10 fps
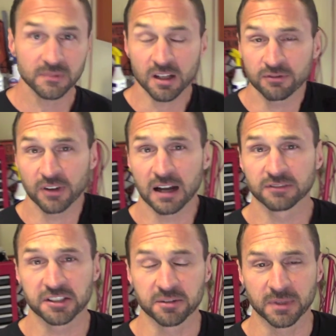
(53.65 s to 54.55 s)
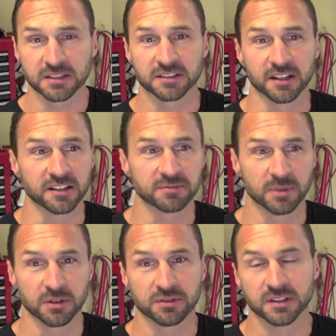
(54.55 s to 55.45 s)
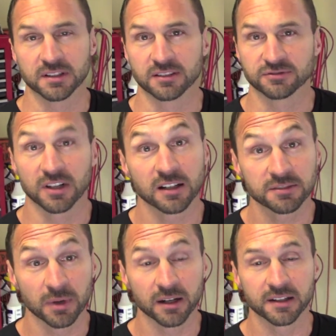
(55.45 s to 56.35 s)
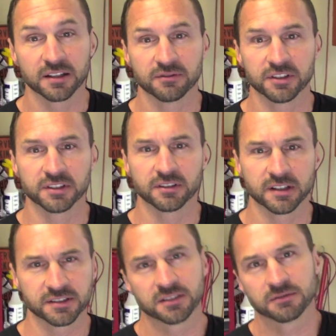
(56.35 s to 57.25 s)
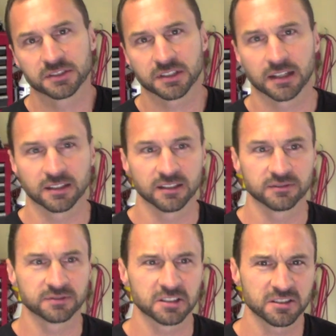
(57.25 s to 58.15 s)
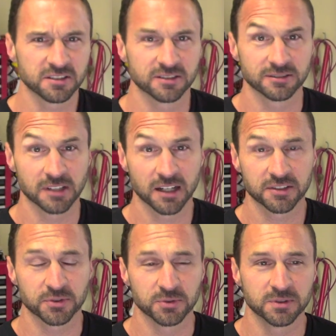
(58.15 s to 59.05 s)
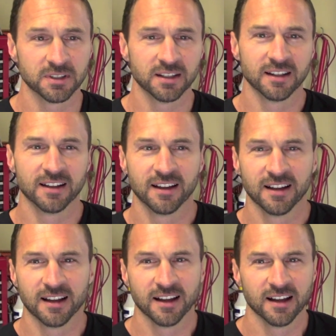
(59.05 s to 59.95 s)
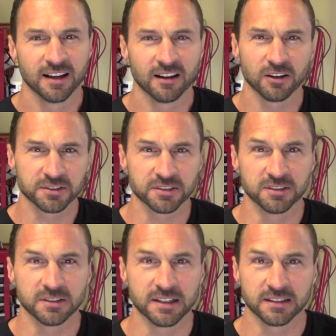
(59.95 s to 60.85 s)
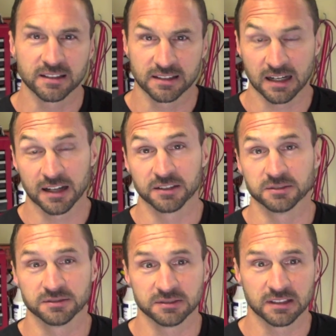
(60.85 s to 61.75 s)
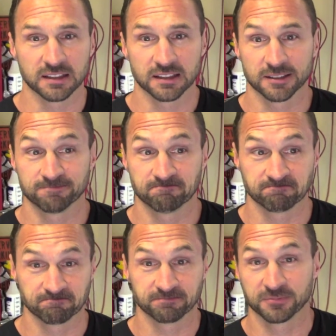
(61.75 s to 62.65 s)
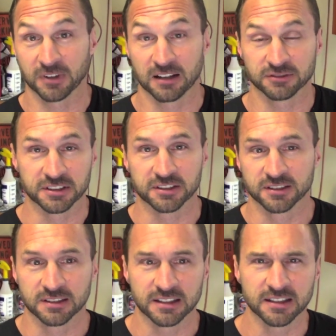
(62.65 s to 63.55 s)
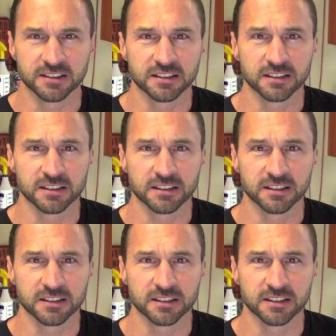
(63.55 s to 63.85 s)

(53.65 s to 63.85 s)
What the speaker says: 5-liter Mustangs, both in the Fox body configuration, which I love because, you know, high school. Also in the Coyote 5-liter in the